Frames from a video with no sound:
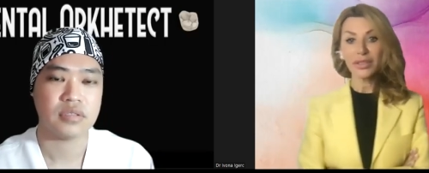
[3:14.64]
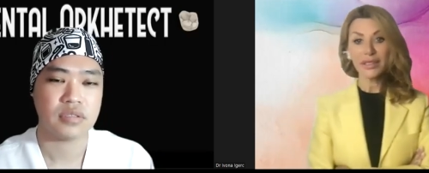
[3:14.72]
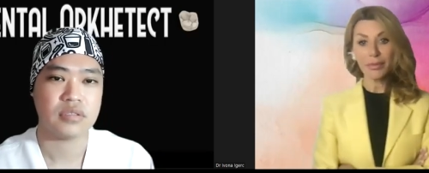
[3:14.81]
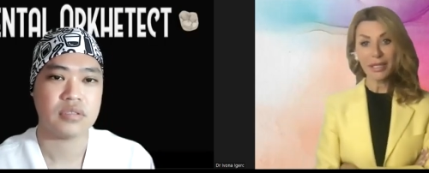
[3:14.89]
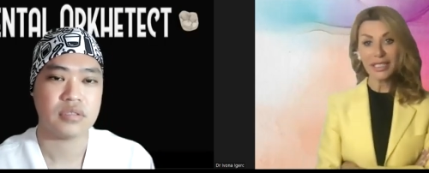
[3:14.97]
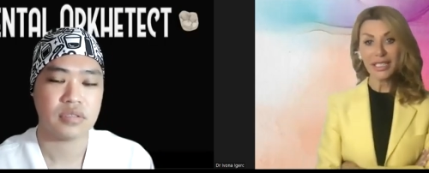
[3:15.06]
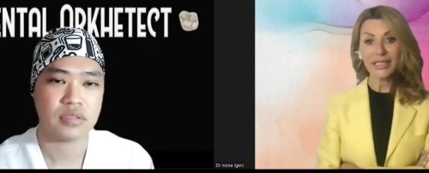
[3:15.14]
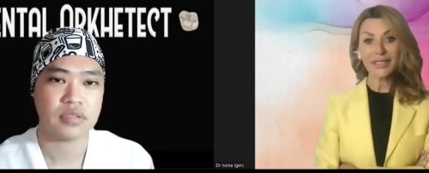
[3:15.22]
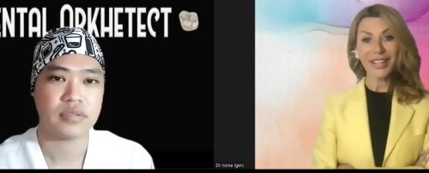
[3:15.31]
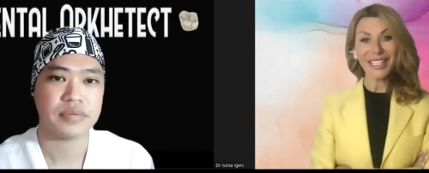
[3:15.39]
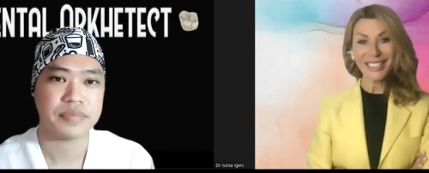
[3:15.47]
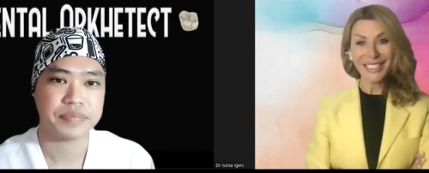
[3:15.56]
Speaker 1: the medical
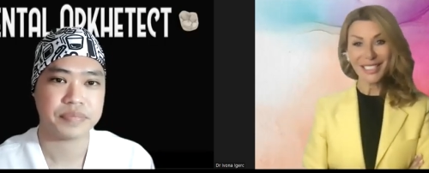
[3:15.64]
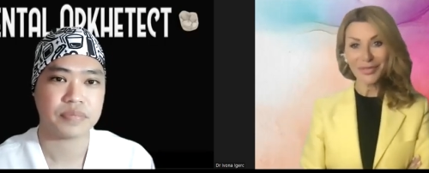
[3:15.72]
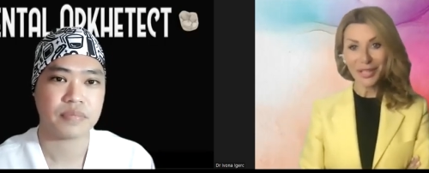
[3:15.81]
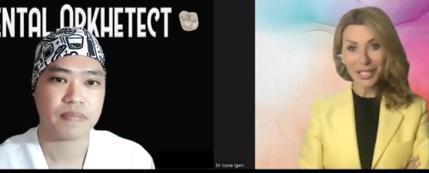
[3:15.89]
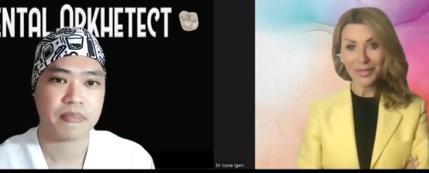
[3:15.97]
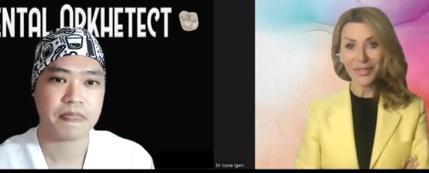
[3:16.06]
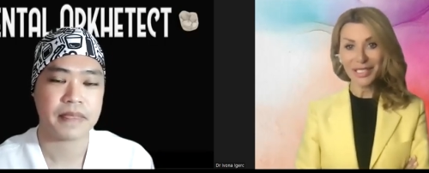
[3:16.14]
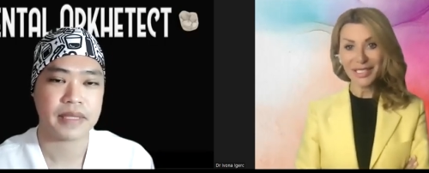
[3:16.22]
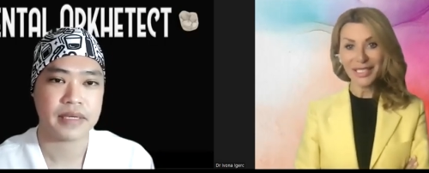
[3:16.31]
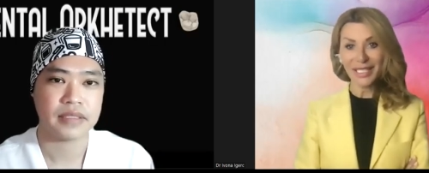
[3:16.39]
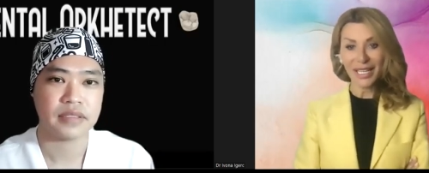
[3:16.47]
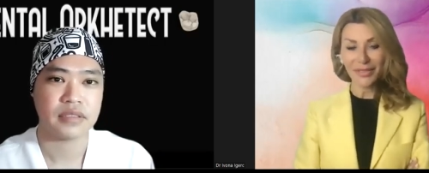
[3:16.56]
devices are very, very
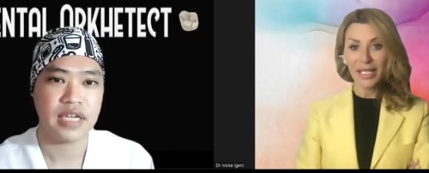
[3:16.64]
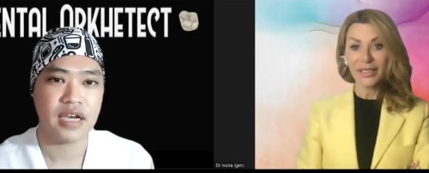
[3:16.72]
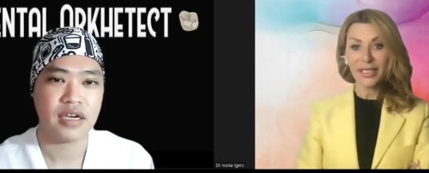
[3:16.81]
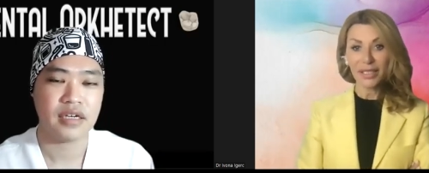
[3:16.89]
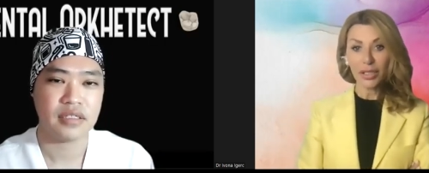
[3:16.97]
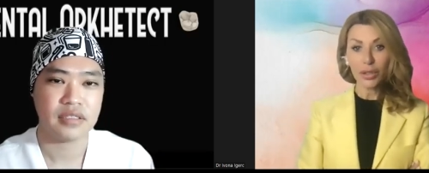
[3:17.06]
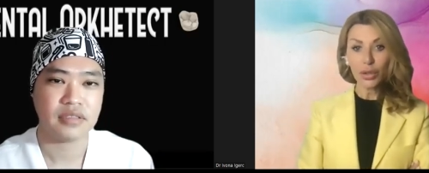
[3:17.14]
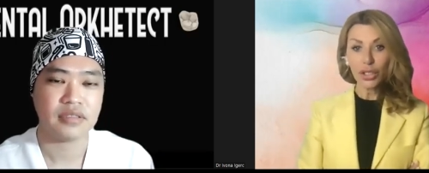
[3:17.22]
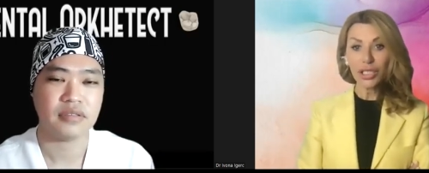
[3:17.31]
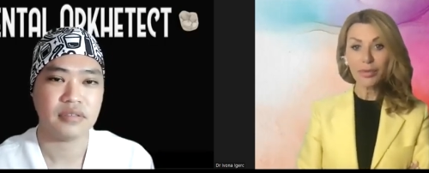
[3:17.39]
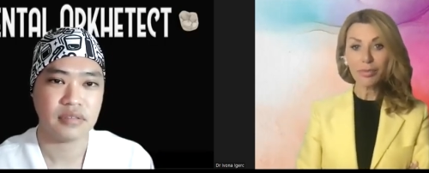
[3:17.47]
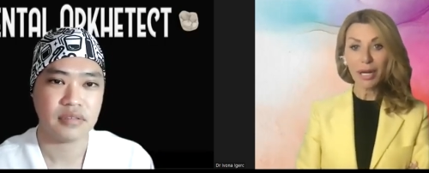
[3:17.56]
safe. Yeah. The
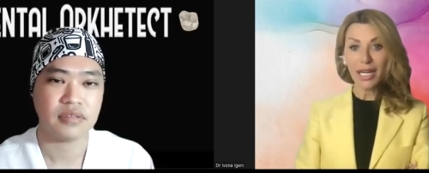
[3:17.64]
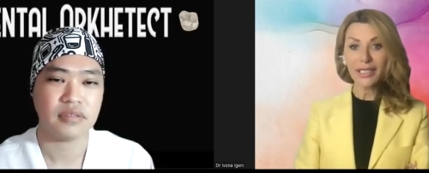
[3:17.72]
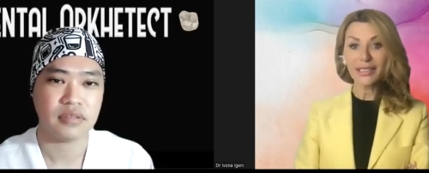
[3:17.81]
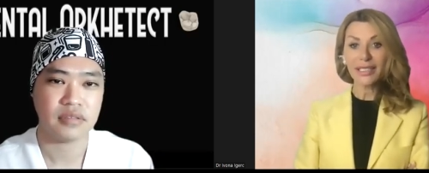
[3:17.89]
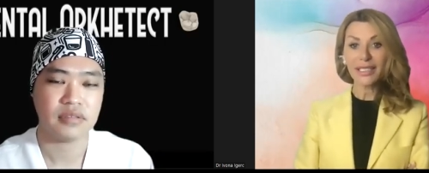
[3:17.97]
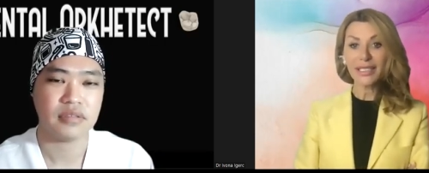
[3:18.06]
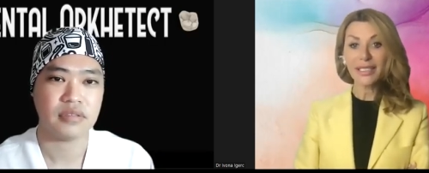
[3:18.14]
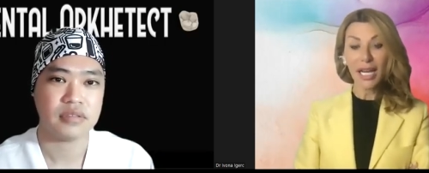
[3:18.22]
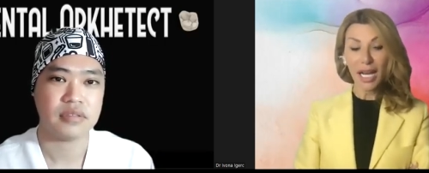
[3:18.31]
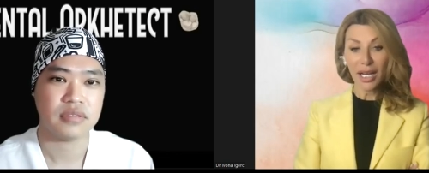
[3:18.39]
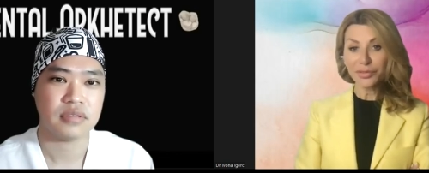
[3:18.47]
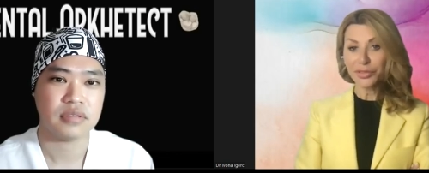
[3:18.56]
crucial part
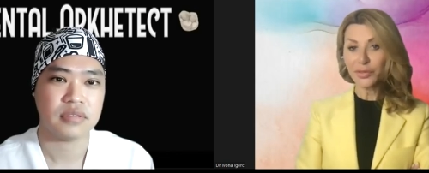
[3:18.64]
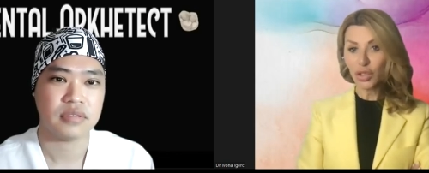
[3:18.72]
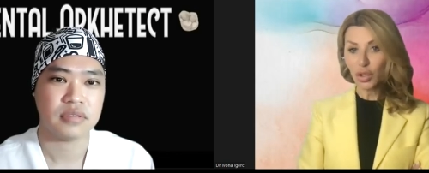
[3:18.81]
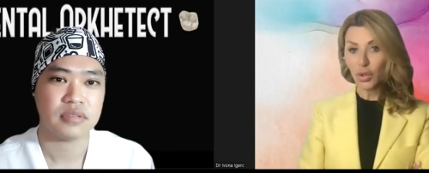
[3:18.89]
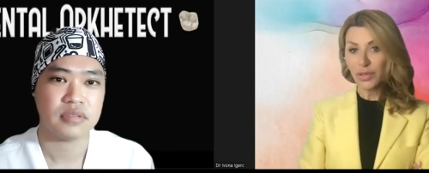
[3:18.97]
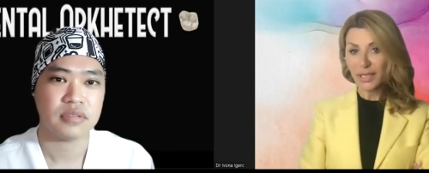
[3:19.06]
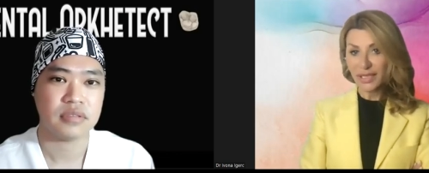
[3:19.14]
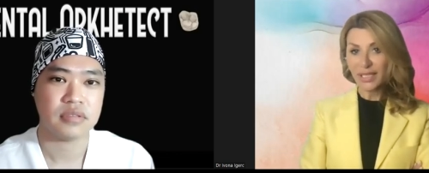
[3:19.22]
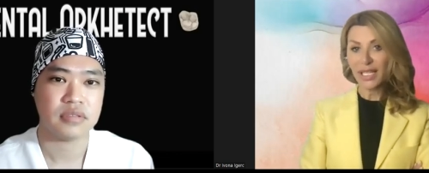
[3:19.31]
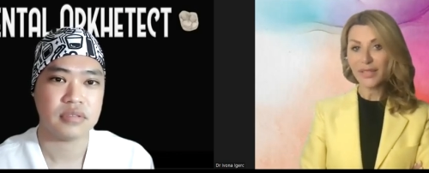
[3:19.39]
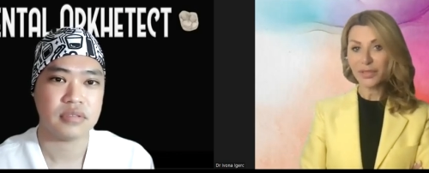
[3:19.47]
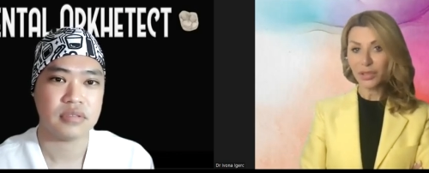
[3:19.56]
is after we choose a
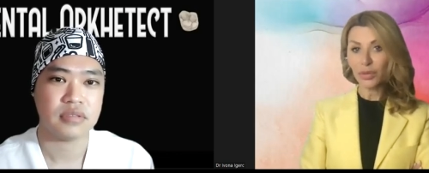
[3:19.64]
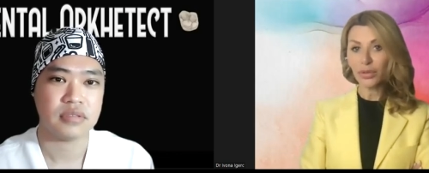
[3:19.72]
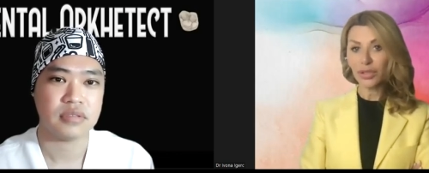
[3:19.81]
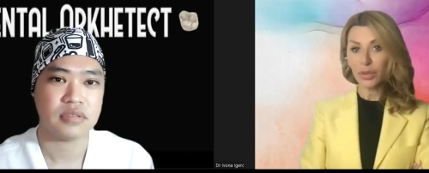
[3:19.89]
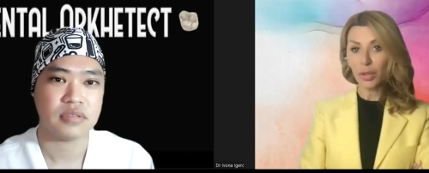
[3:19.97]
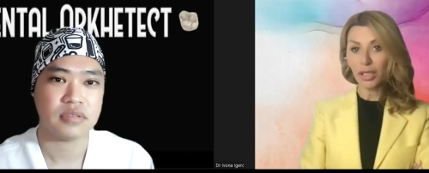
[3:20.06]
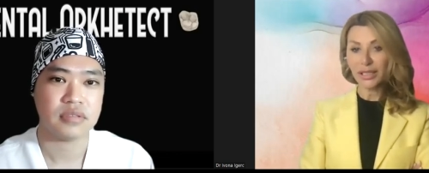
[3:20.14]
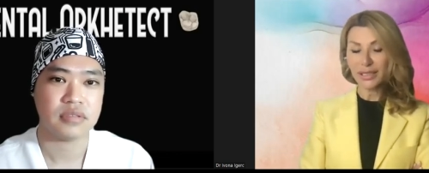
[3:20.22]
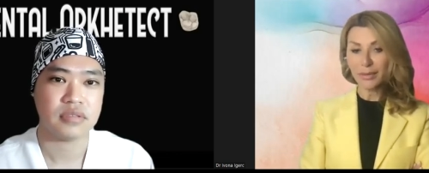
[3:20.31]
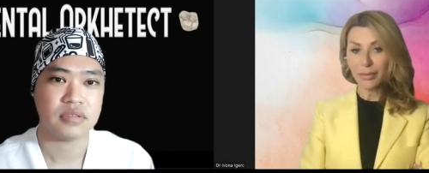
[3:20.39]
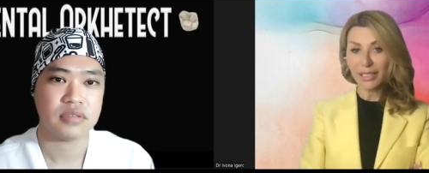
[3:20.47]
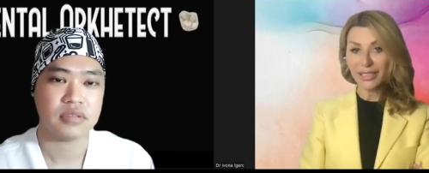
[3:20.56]
safe and good
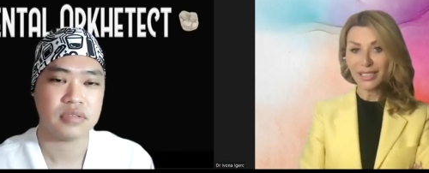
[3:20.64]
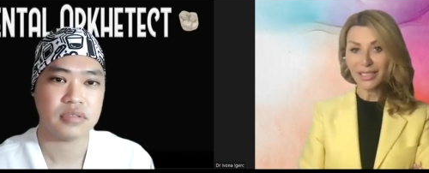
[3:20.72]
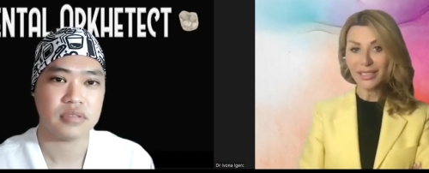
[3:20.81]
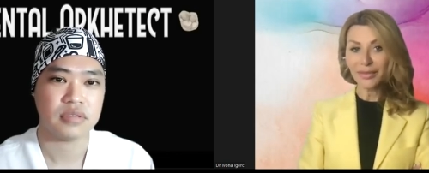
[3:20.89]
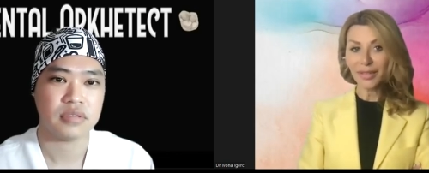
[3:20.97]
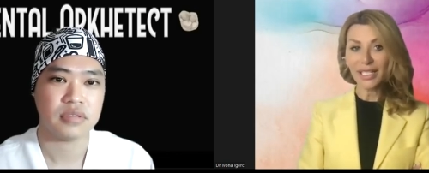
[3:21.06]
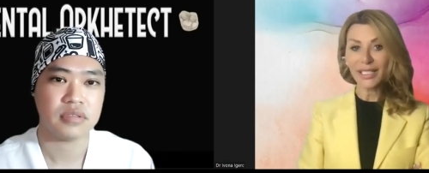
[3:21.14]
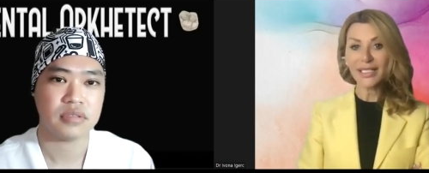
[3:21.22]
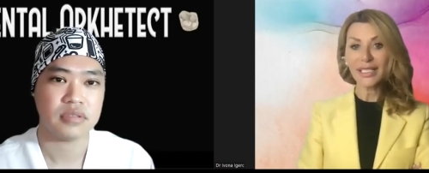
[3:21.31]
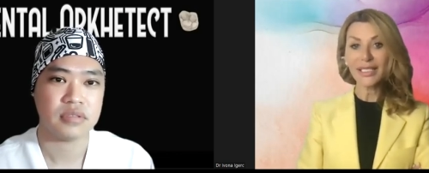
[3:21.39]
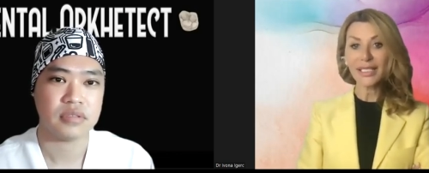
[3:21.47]
quality medical device is